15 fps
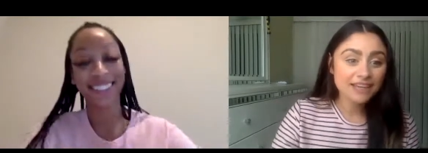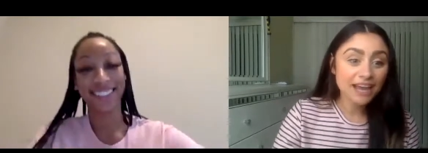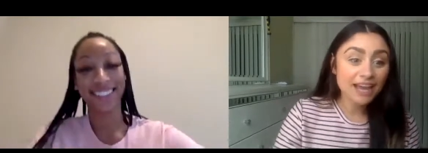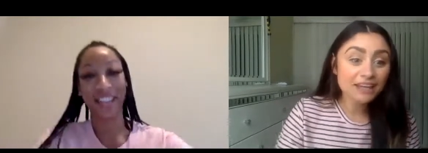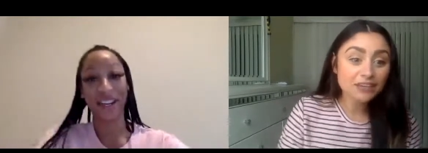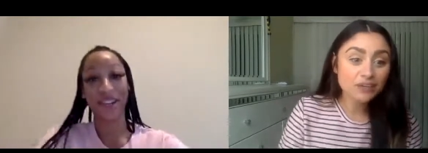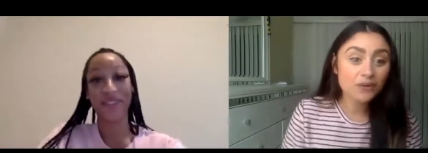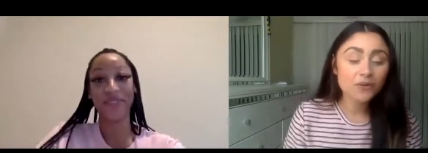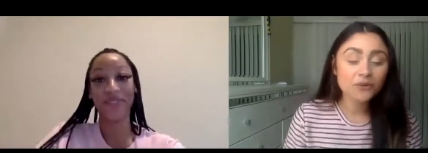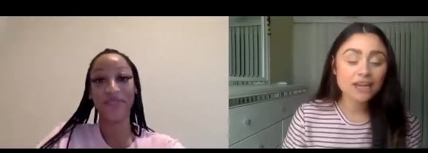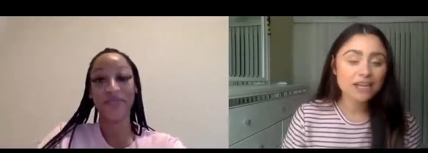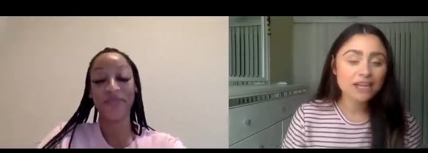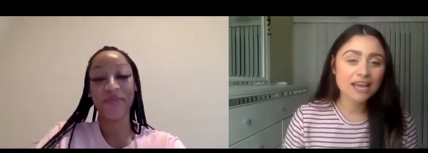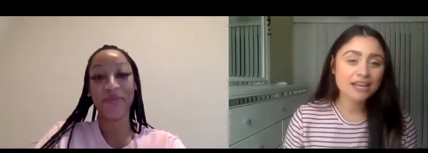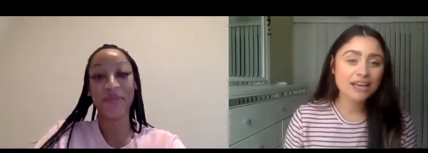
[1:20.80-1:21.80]
Speaker 1: yeah, no.
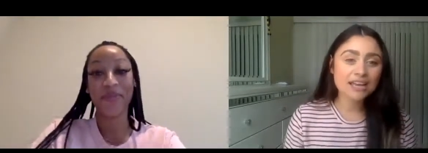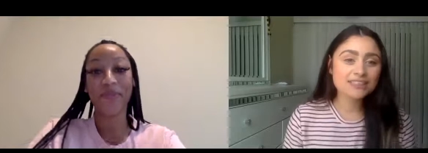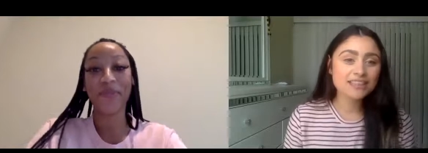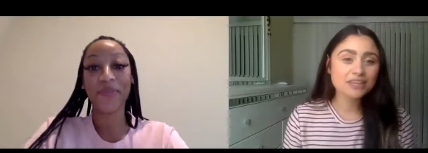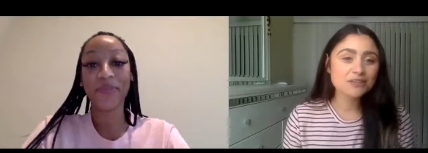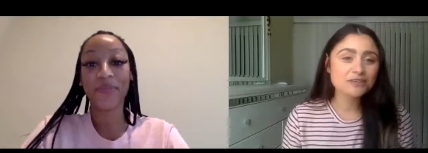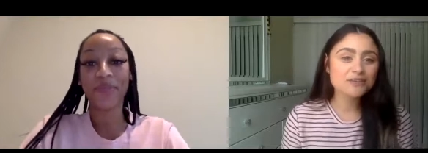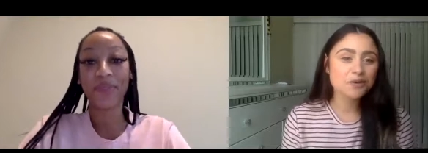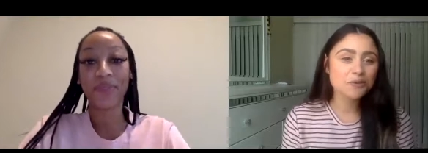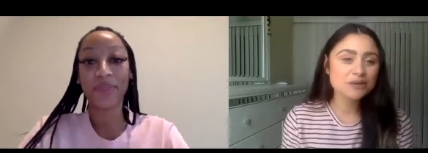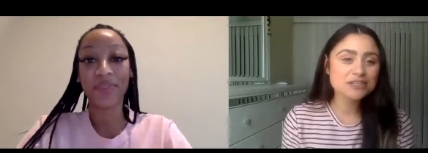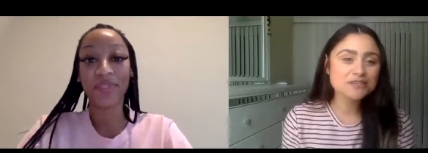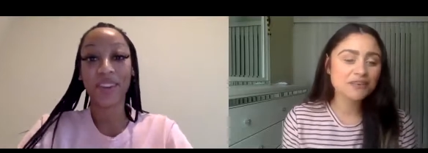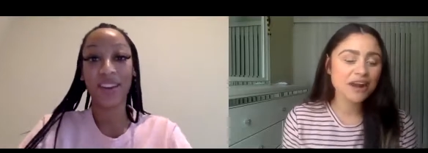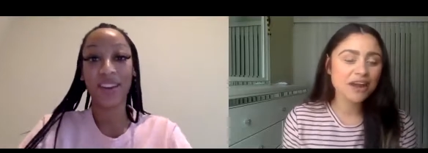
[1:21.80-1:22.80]
And and I thank you so
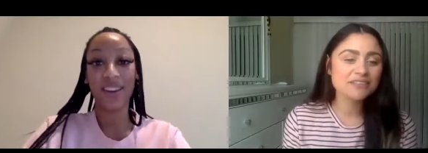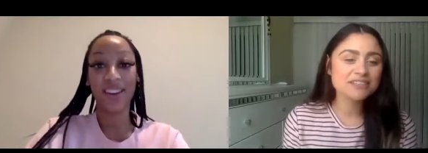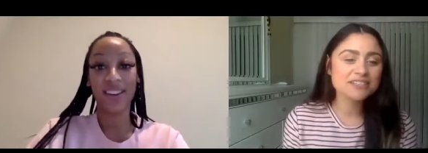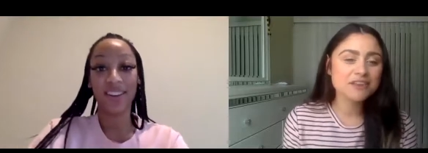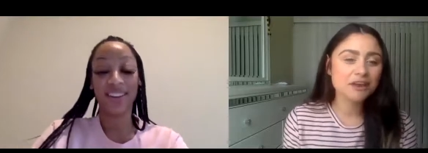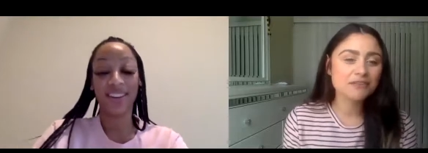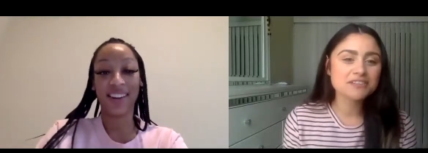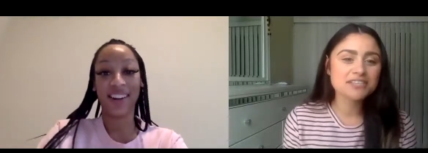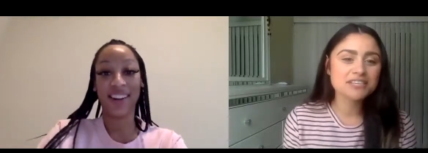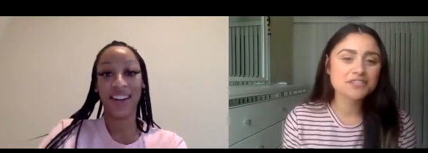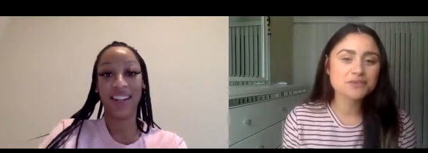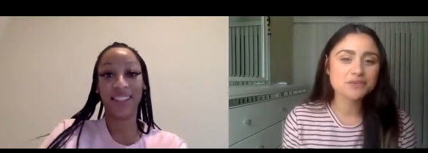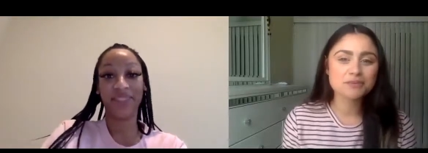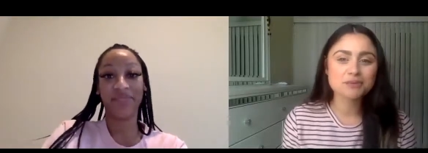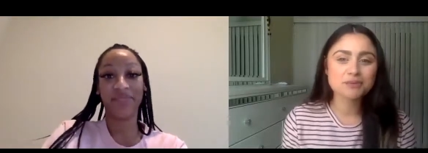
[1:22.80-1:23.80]
much for having this
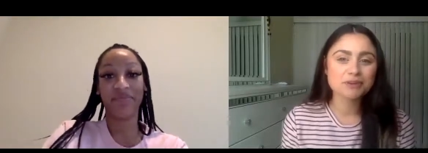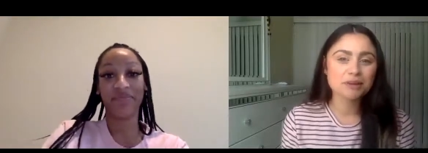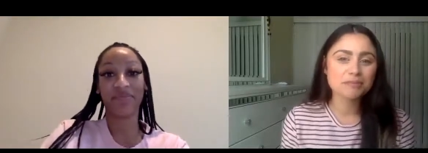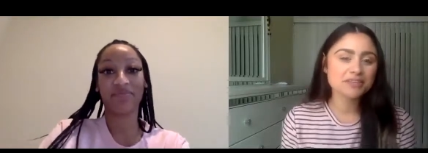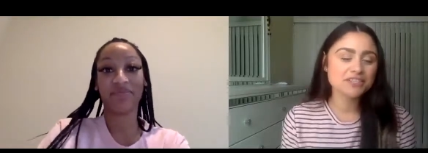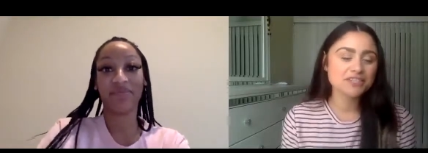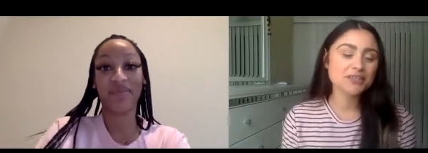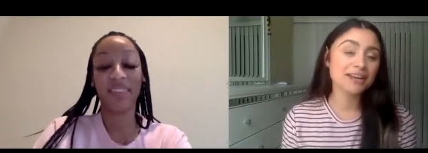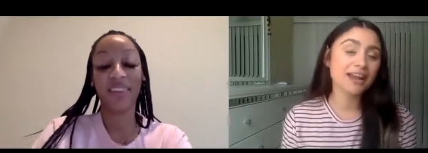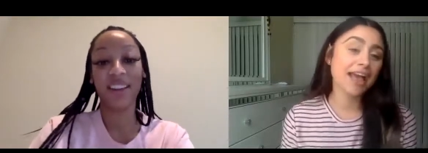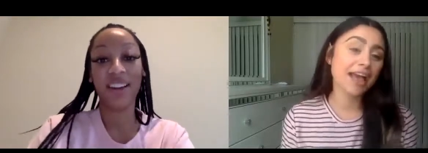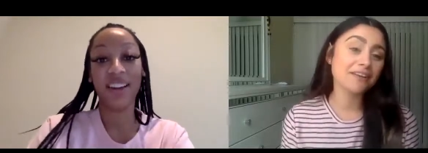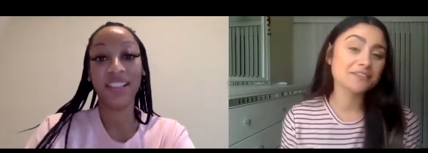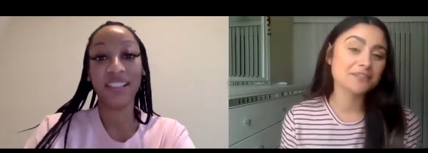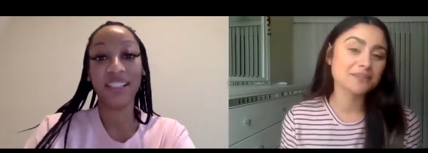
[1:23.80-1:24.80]
conversation with me, right? Because you didn't
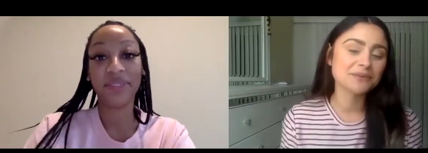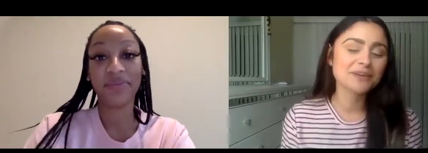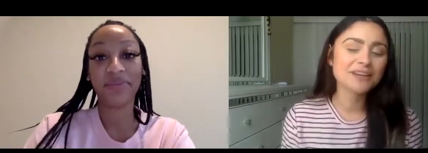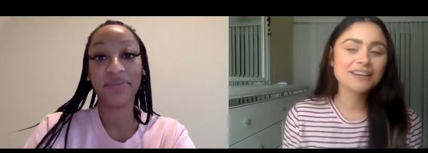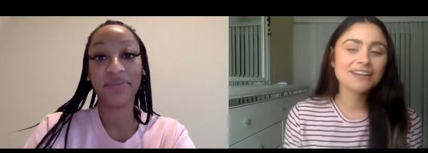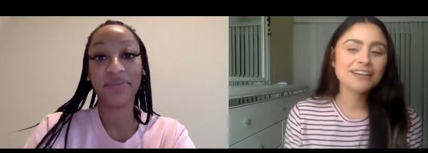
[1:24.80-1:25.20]
have to.